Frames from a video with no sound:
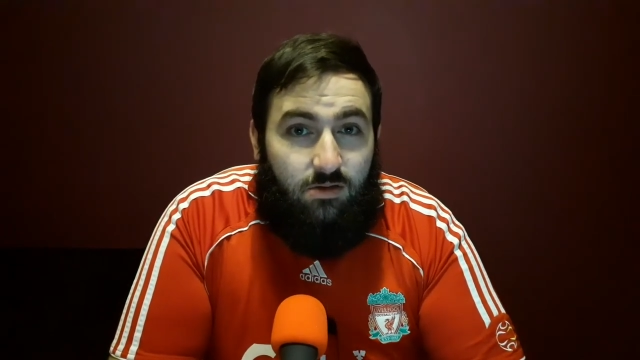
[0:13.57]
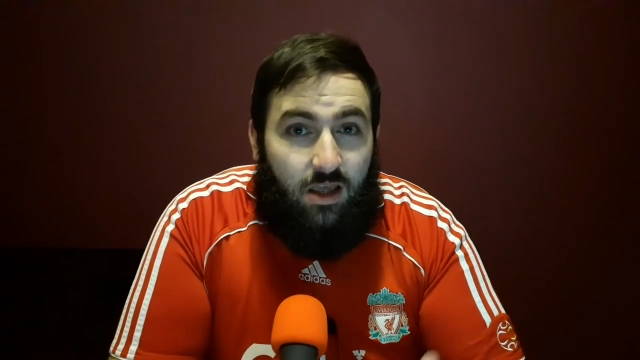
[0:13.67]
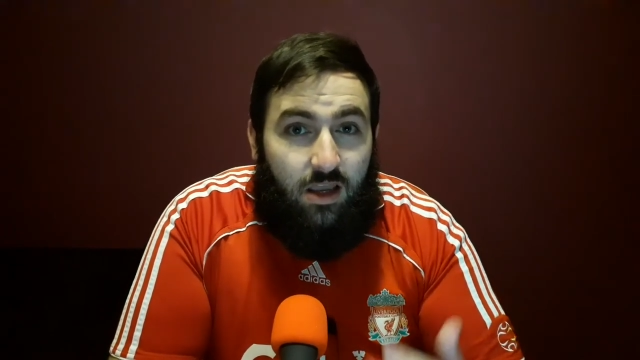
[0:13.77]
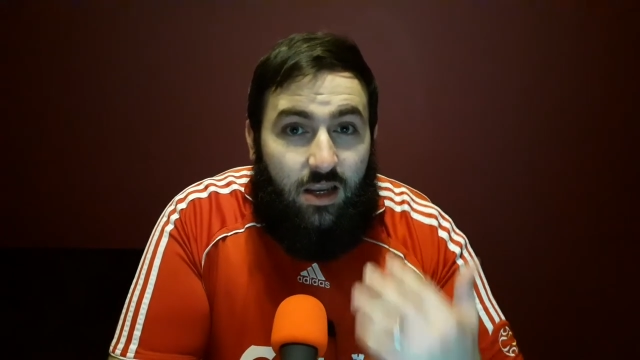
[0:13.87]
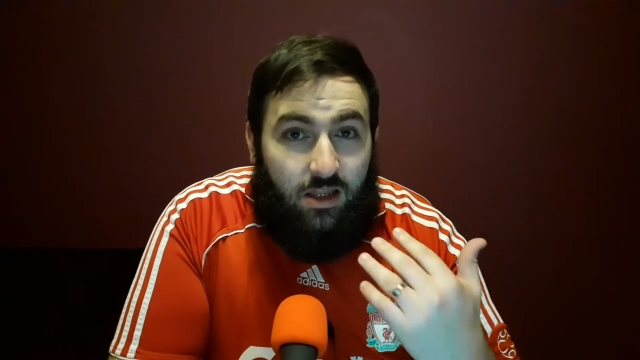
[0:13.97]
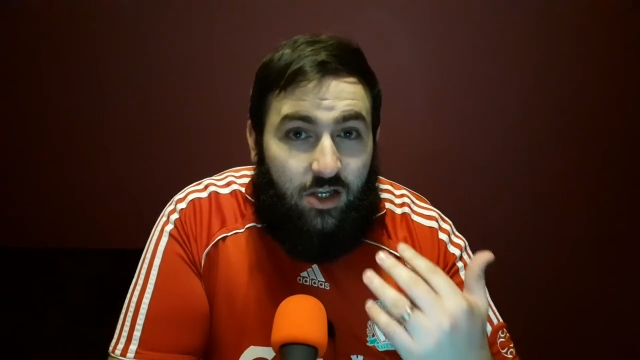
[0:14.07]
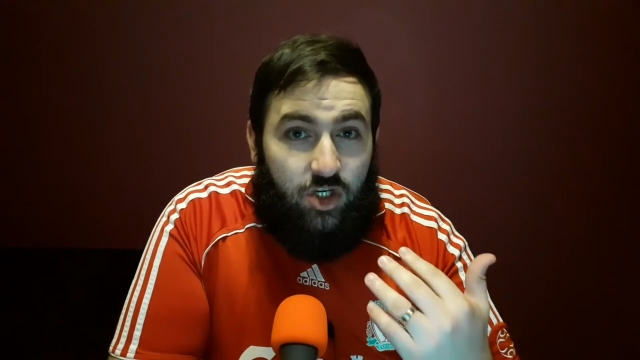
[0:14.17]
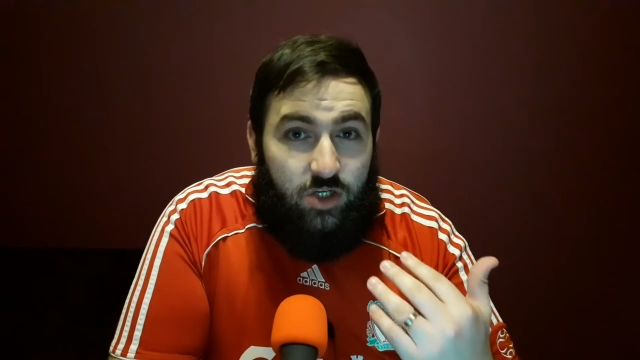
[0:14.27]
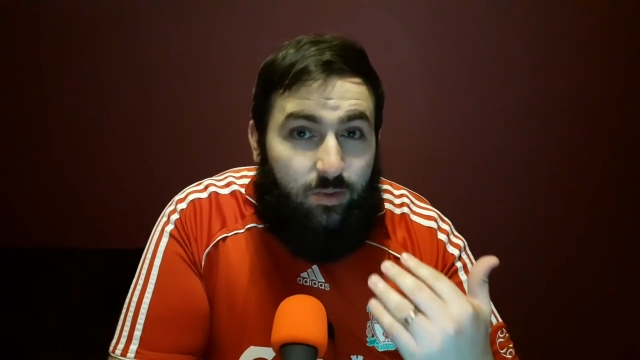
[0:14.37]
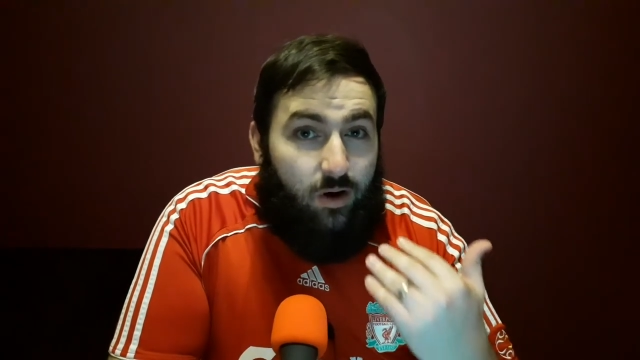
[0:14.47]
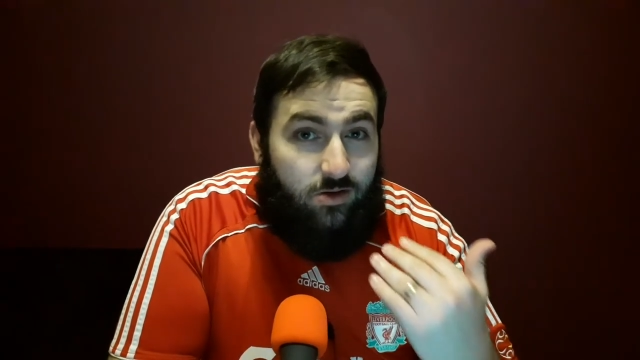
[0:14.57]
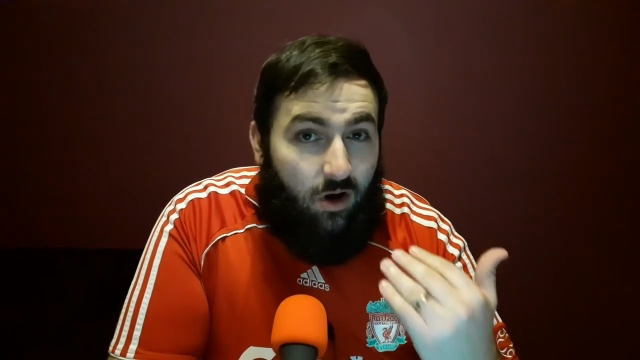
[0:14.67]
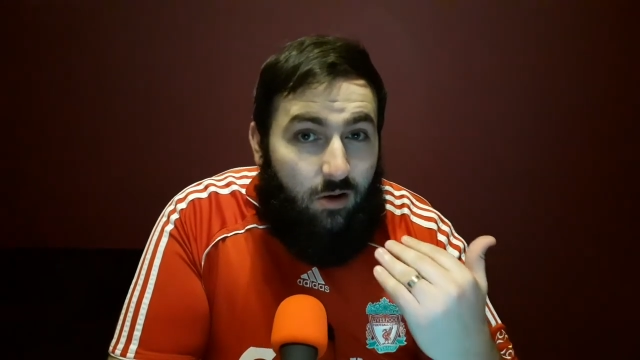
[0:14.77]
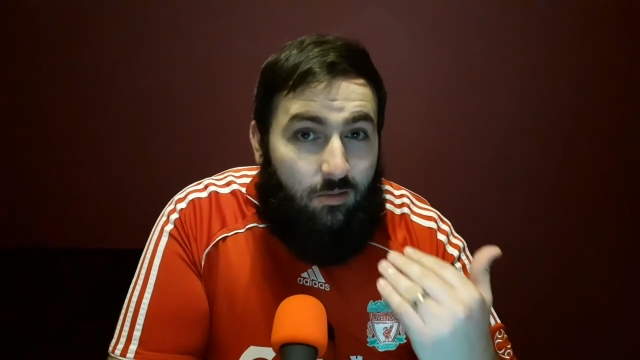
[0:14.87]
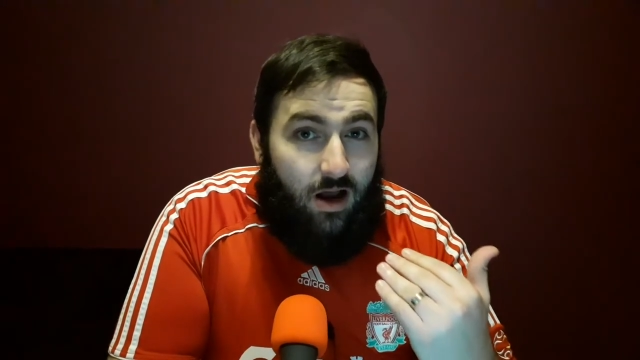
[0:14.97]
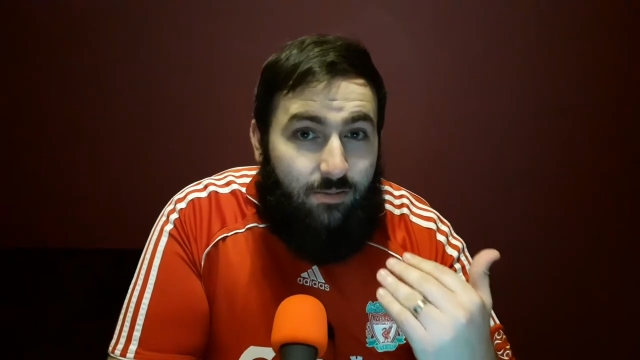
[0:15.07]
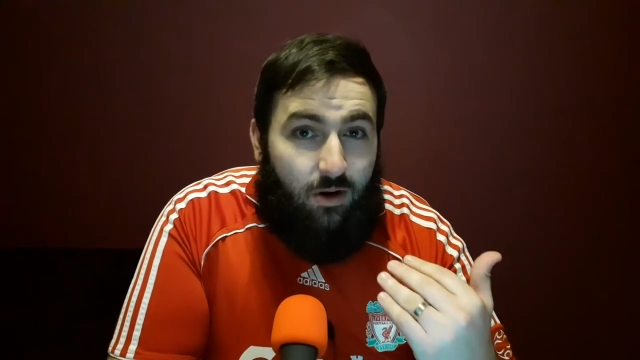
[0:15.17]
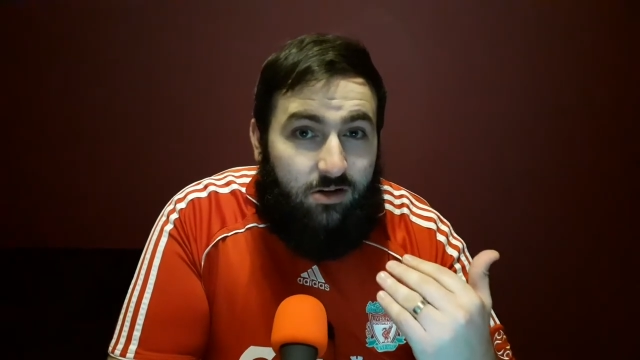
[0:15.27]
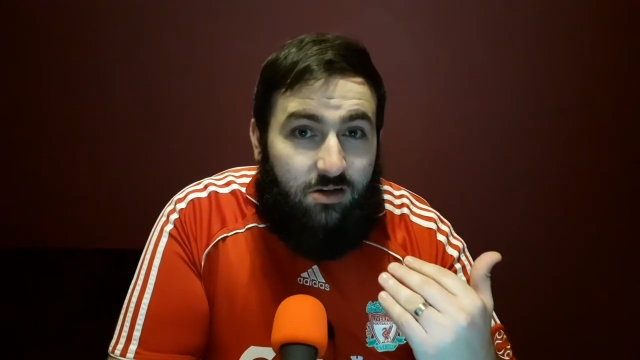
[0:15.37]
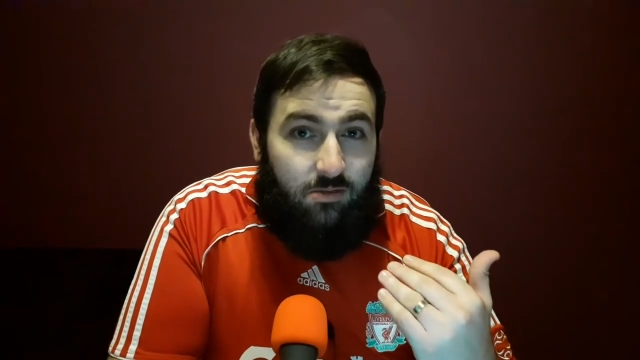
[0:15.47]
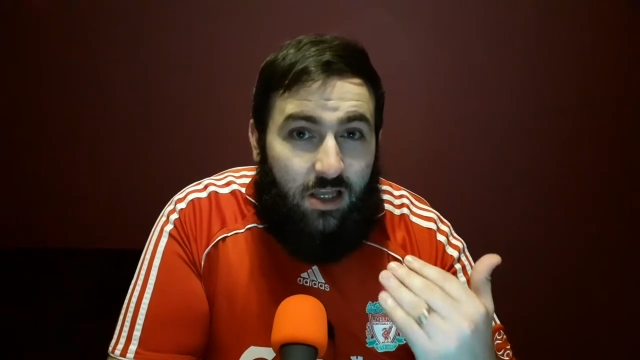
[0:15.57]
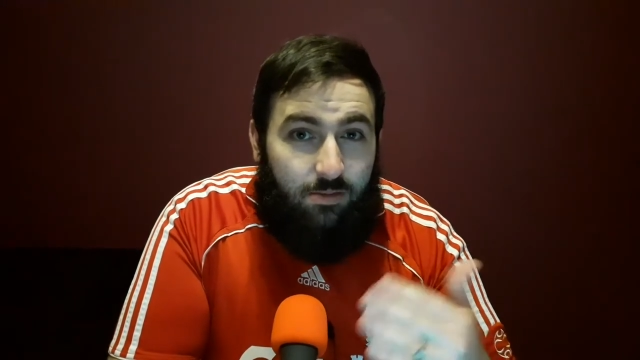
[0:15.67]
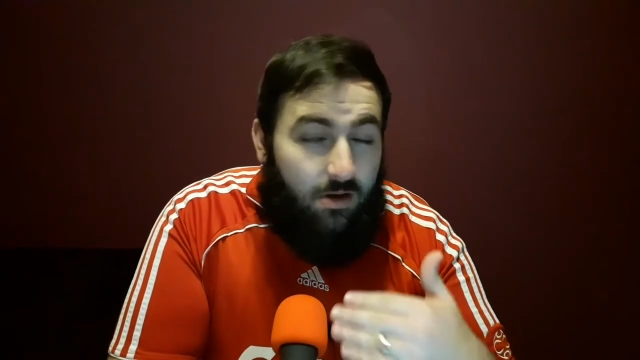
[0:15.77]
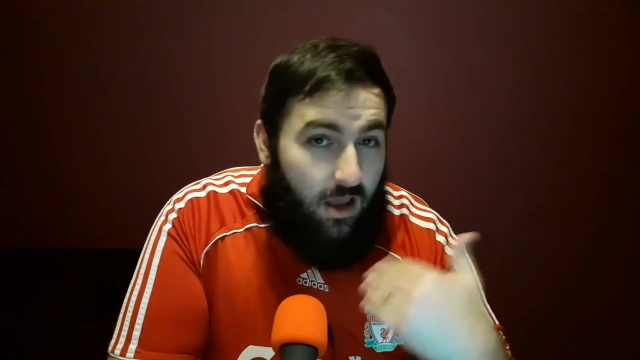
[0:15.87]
the hideous spot on my bottom lip.